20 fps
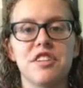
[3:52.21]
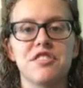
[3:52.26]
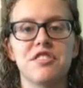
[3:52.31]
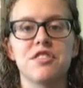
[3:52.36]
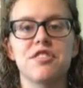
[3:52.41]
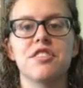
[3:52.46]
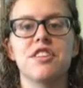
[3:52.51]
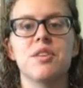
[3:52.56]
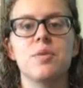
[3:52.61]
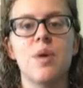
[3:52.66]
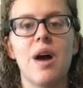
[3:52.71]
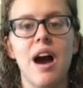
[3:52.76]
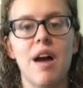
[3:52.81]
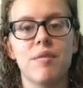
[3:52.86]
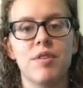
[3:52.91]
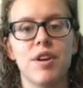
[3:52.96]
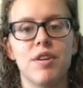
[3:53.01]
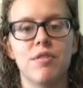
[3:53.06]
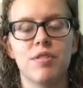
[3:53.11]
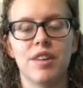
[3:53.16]
sure that you have
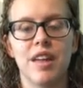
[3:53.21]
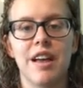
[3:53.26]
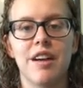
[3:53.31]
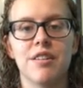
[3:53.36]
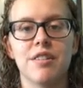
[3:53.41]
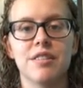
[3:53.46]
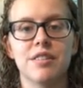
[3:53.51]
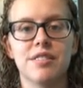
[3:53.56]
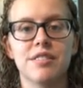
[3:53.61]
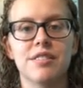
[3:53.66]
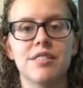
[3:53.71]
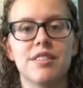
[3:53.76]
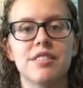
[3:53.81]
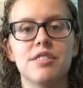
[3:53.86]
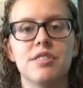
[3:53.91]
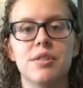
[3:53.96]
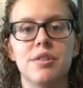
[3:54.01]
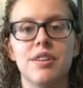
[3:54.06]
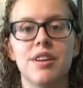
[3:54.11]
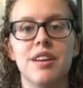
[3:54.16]
enough layers
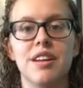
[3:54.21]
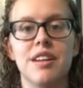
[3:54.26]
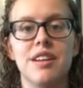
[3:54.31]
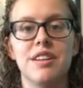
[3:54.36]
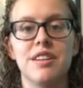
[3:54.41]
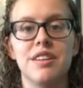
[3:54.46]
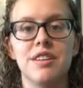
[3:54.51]
so that